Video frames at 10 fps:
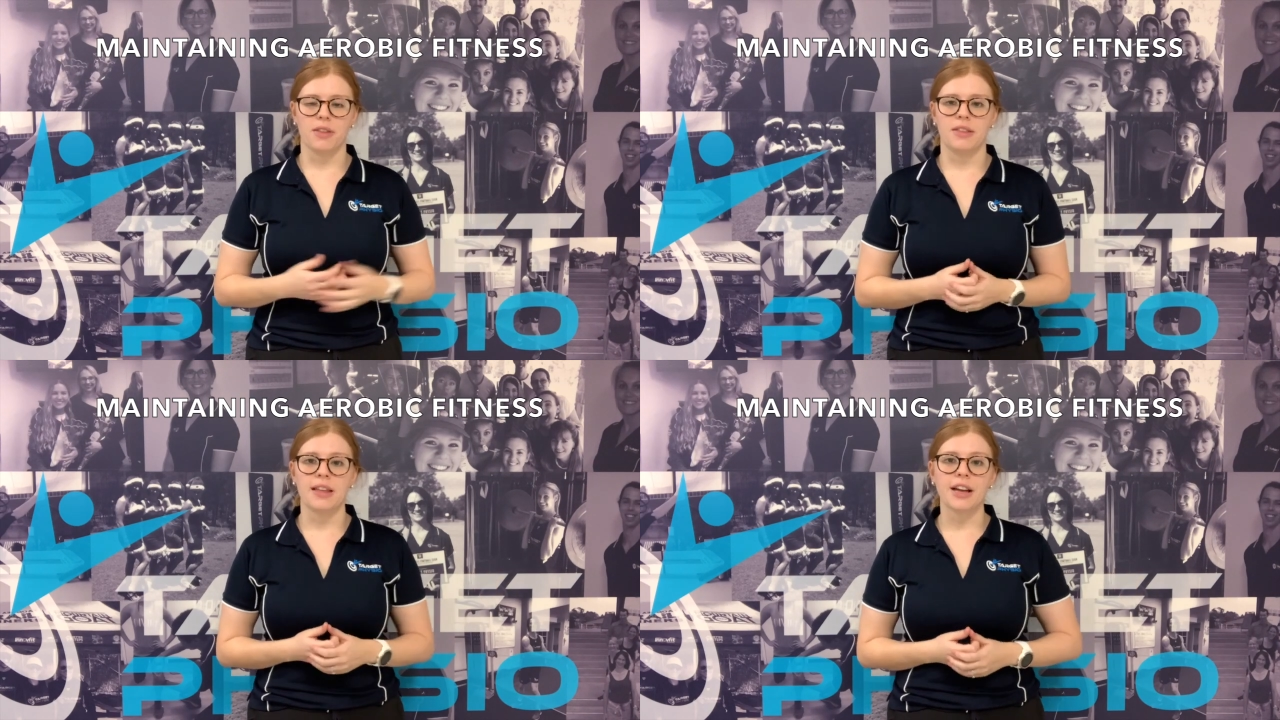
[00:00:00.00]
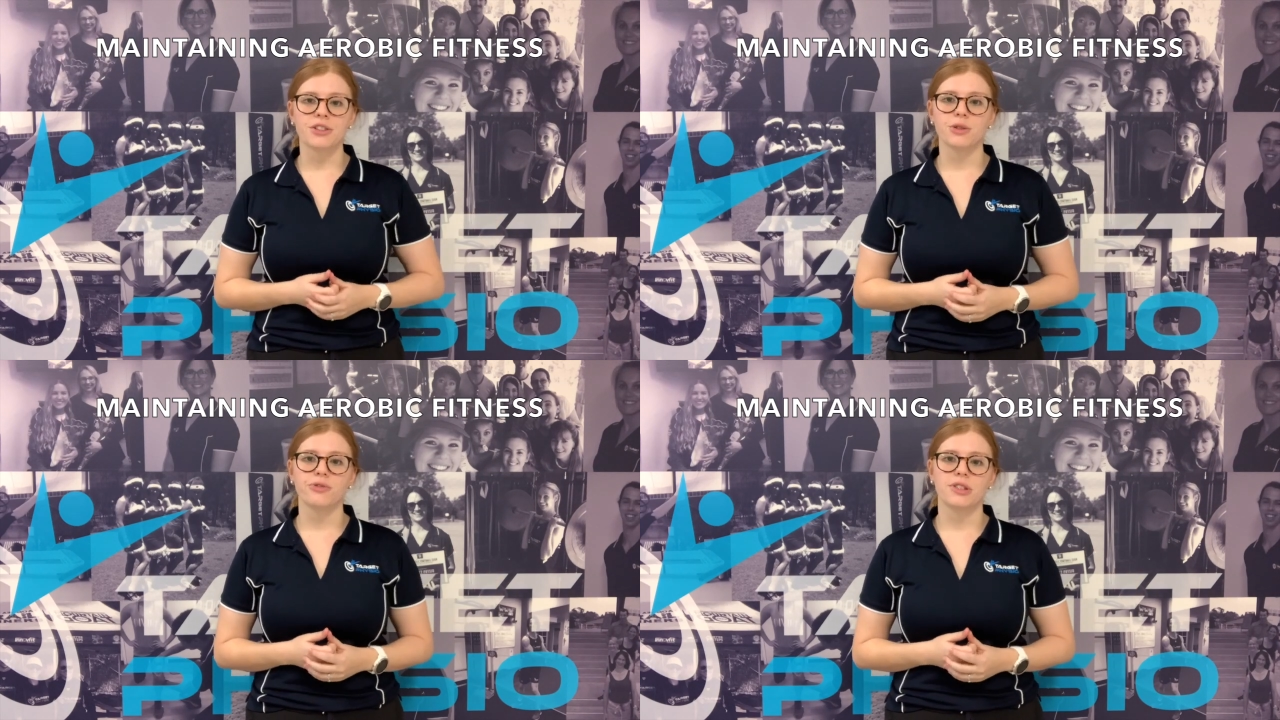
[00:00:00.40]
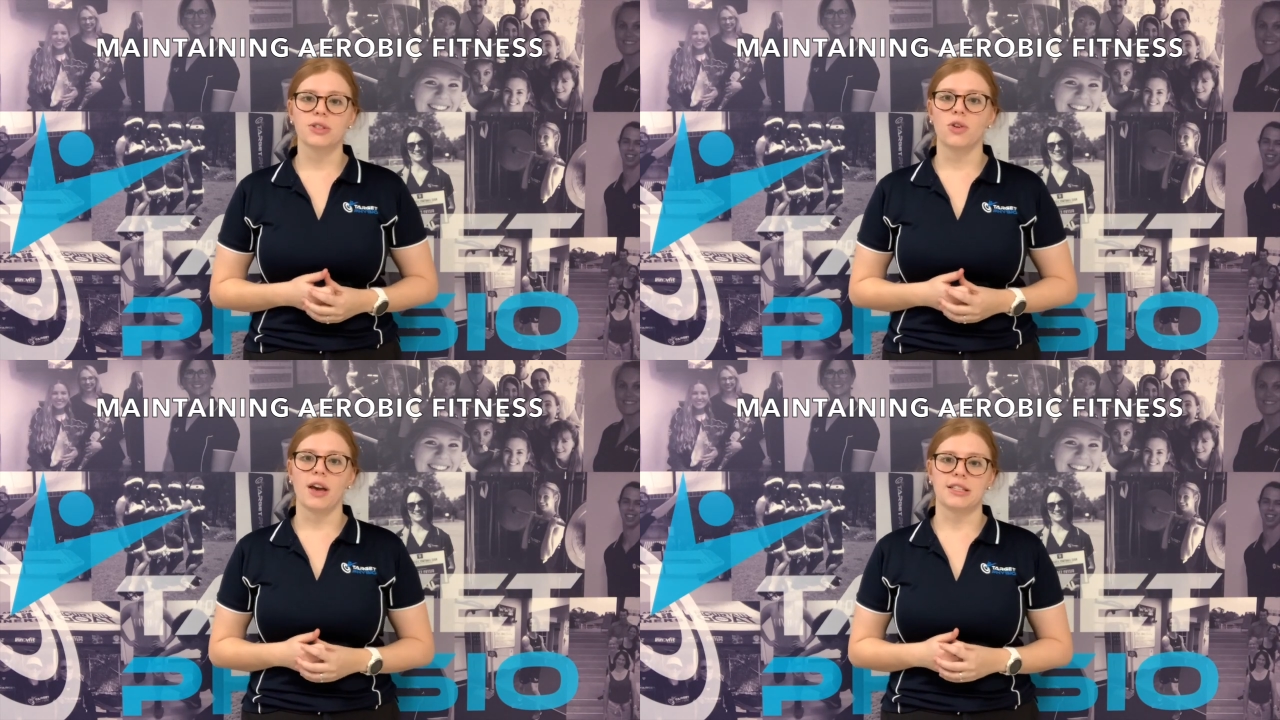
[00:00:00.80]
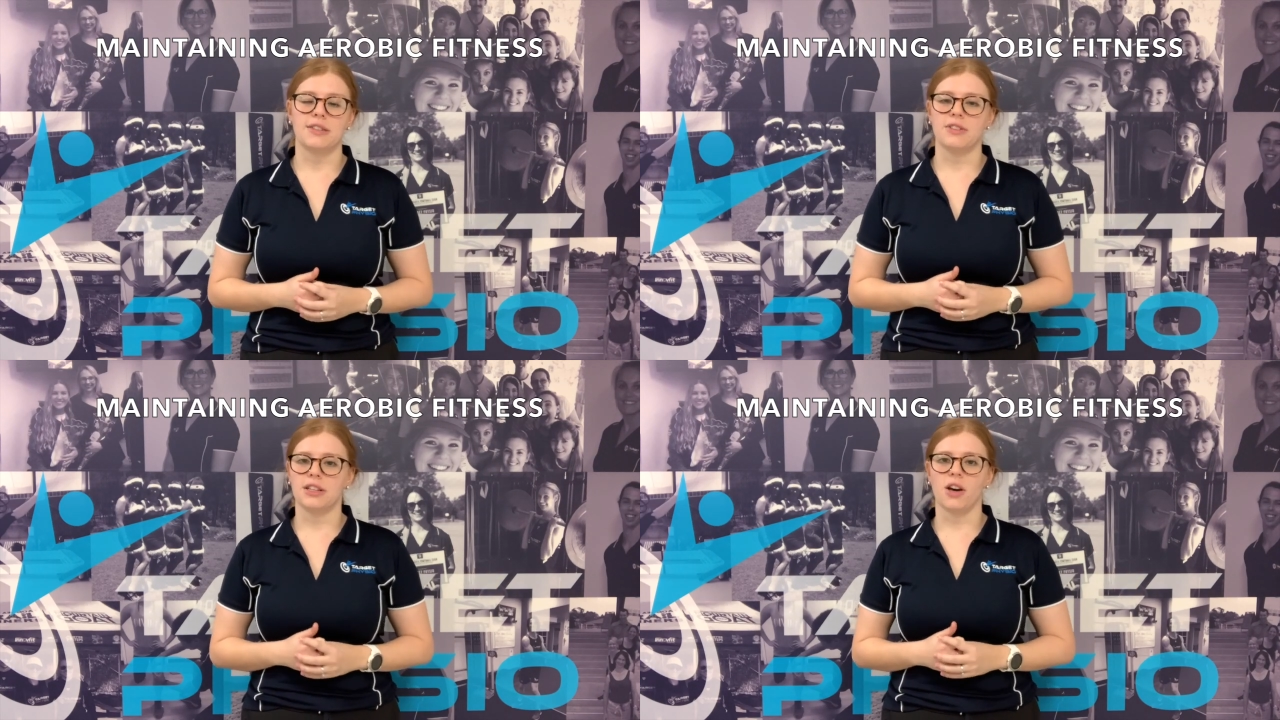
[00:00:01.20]
National Physical
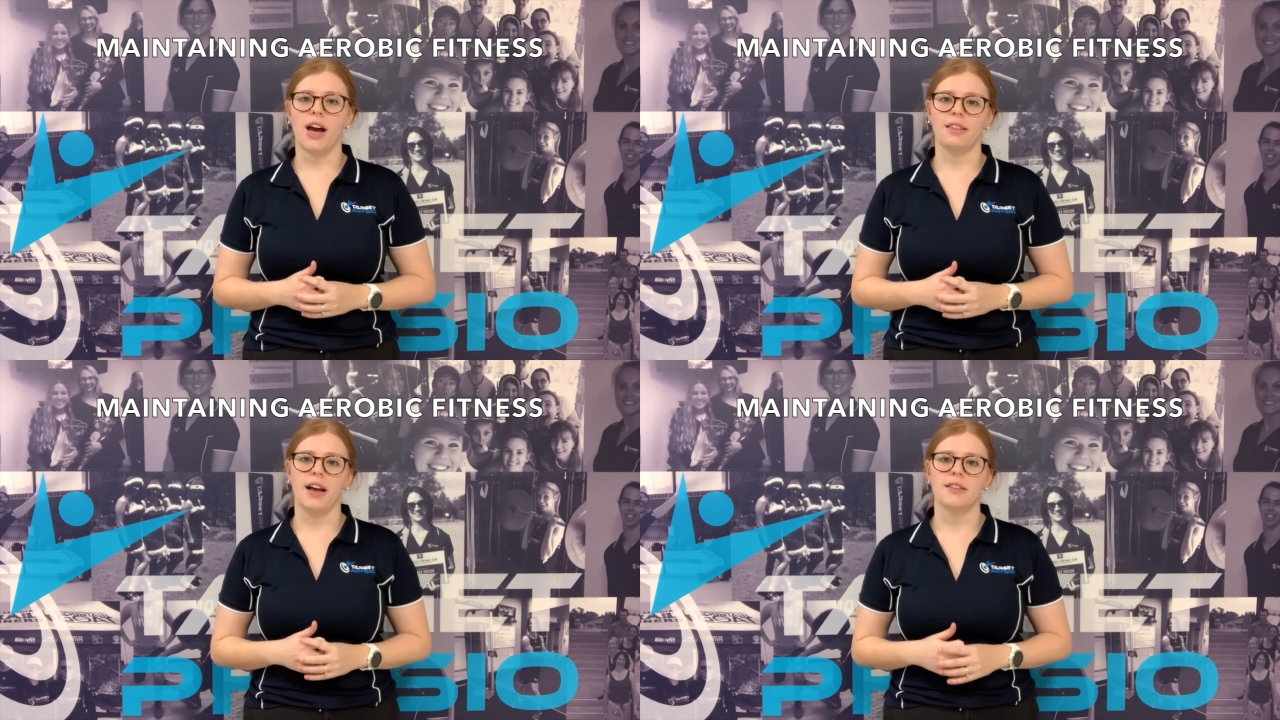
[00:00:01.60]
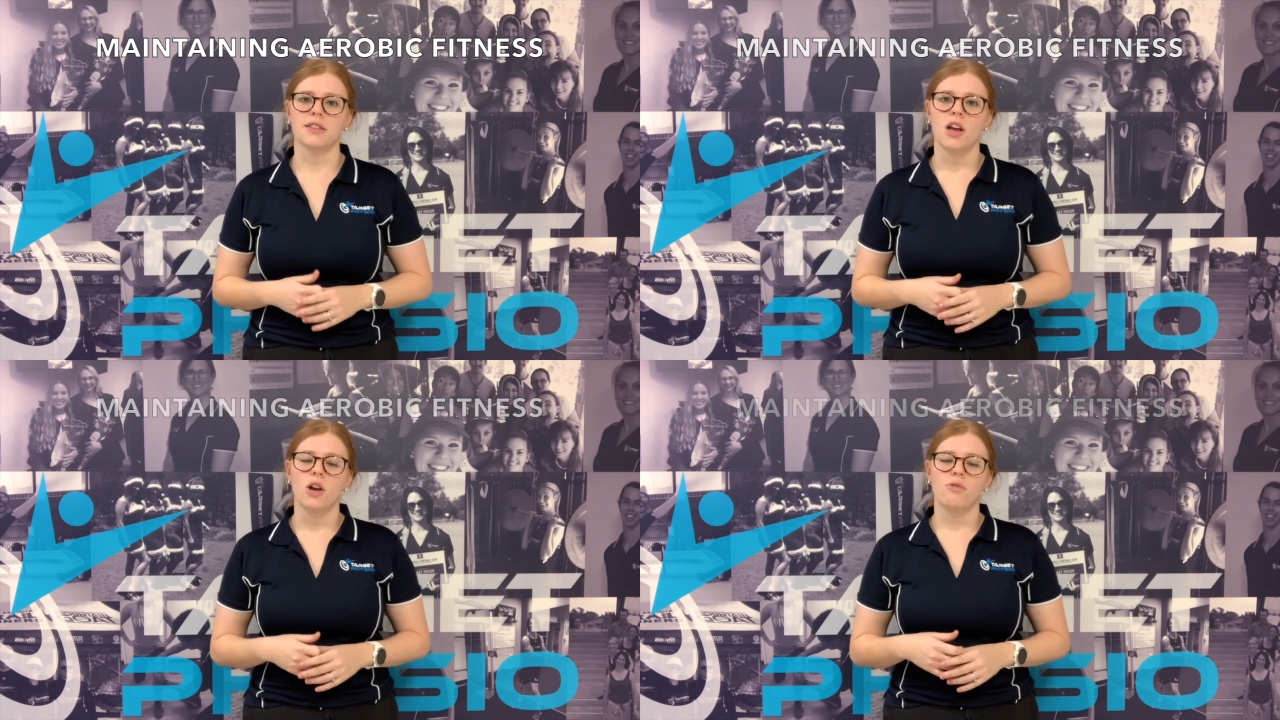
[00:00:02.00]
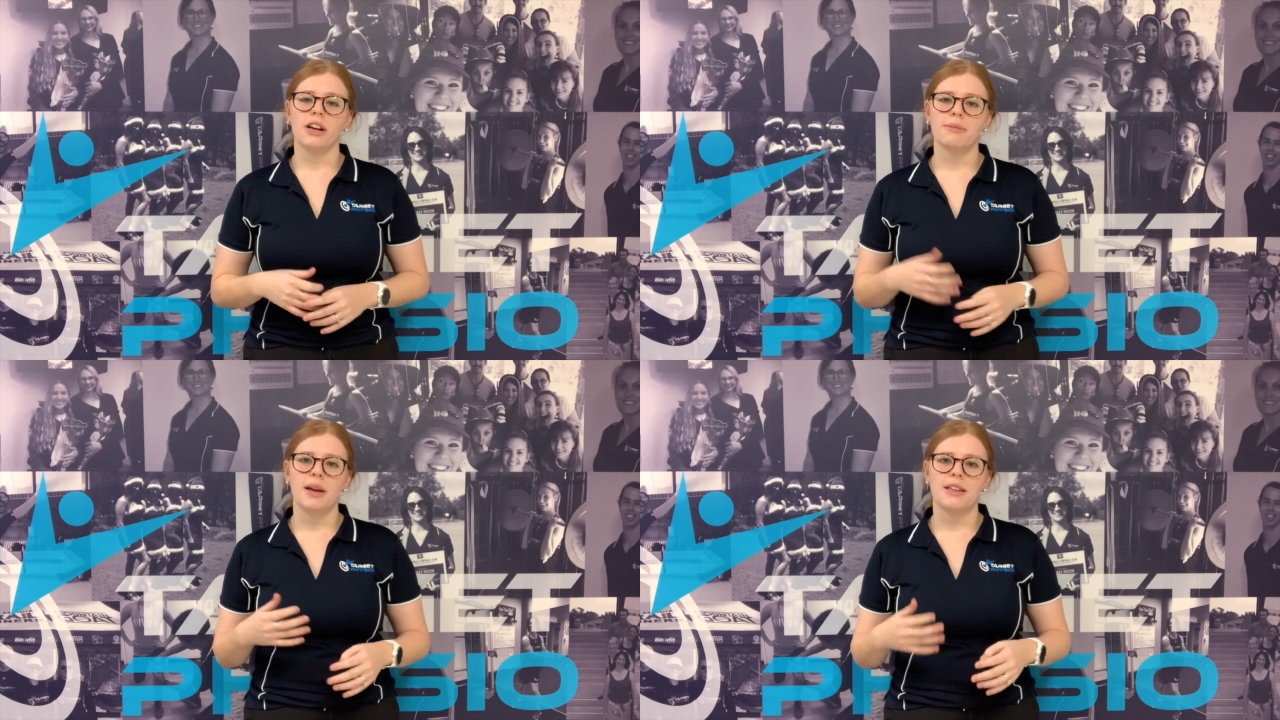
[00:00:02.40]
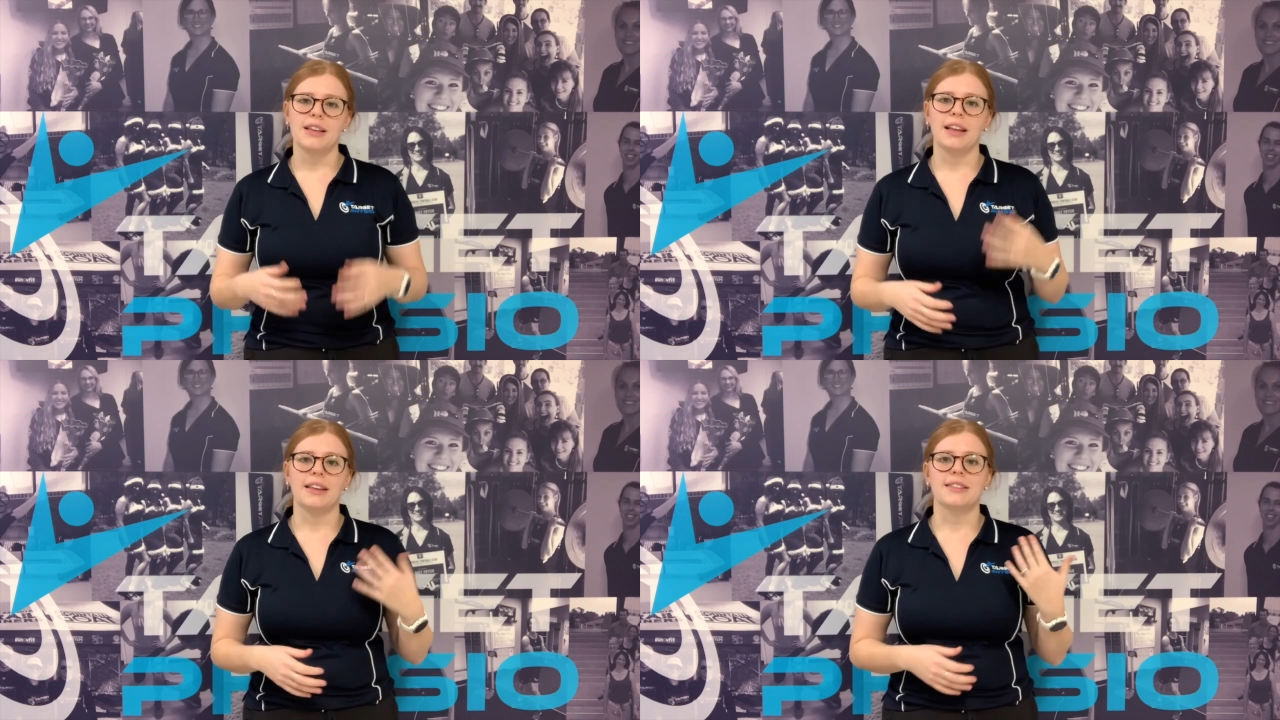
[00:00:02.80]
Activity Guidelines recommend
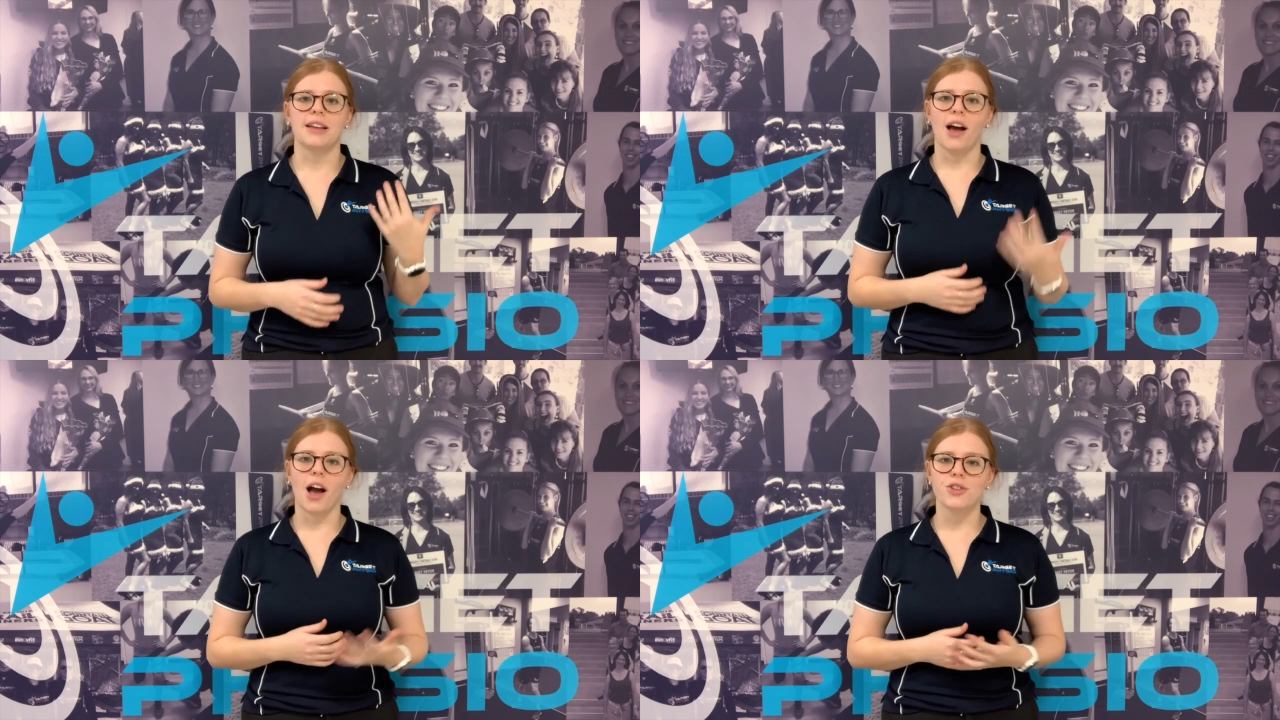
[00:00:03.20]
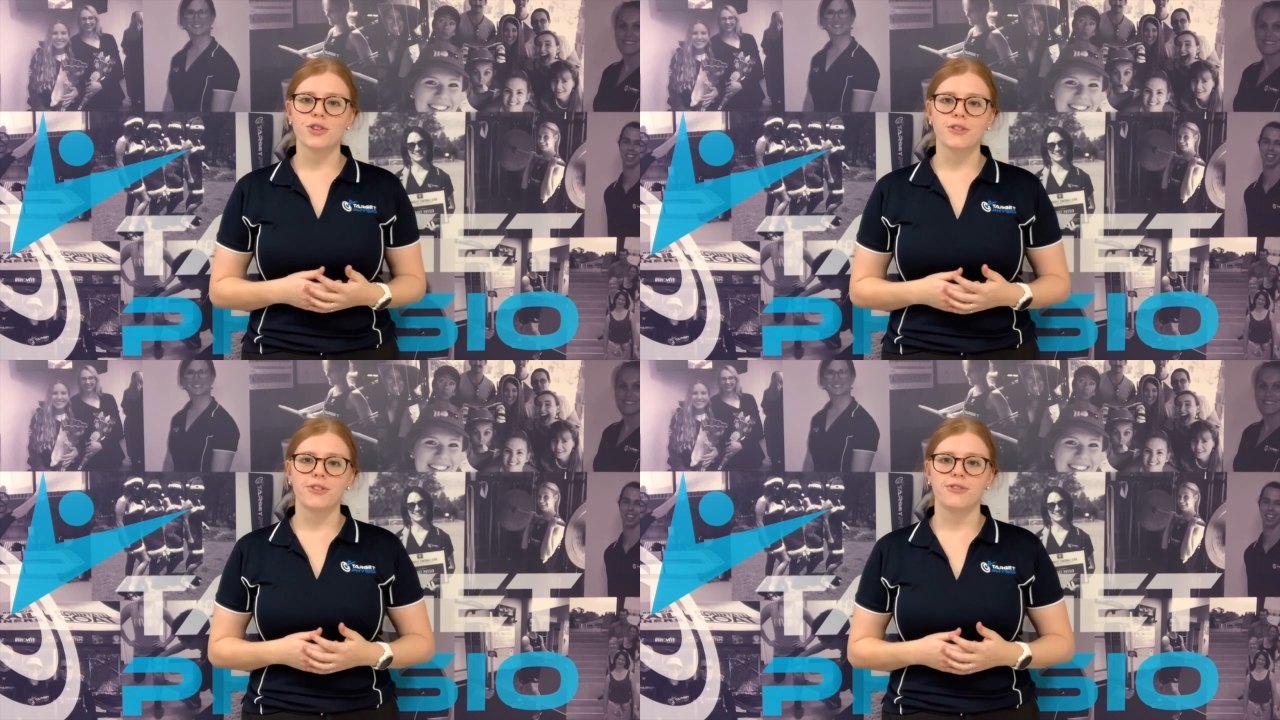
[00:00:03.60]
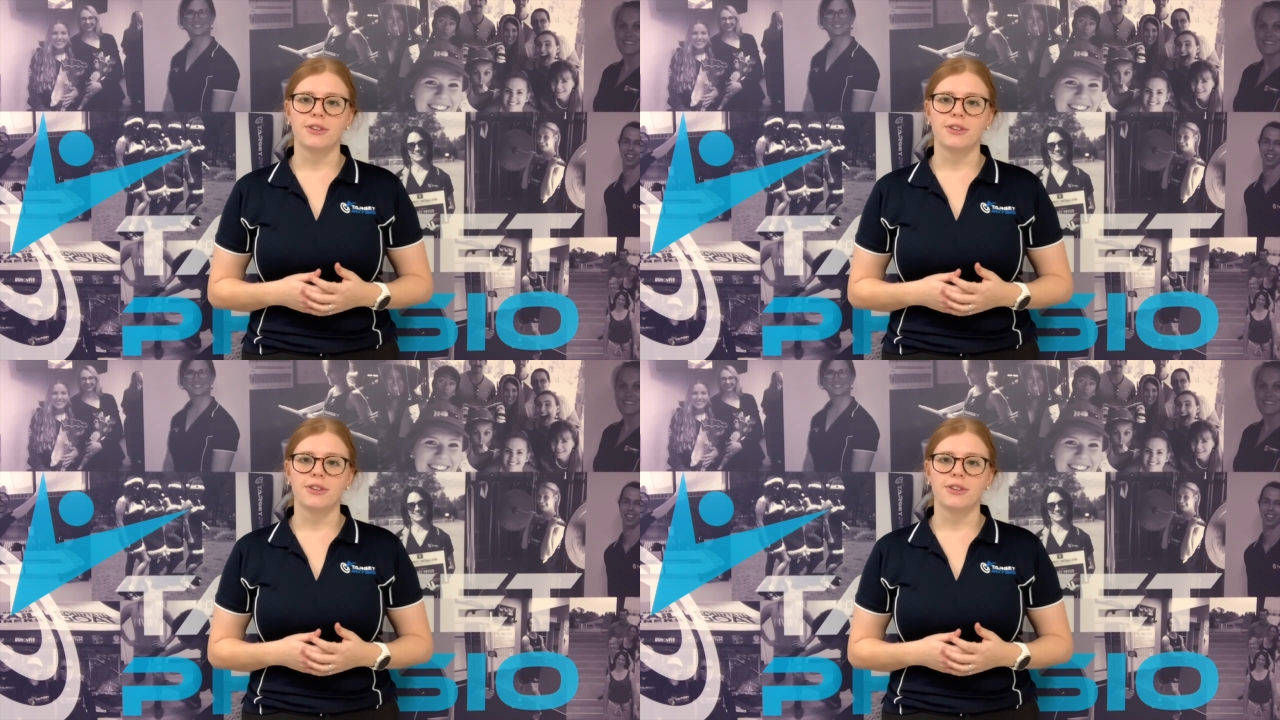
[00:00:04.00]
at least 150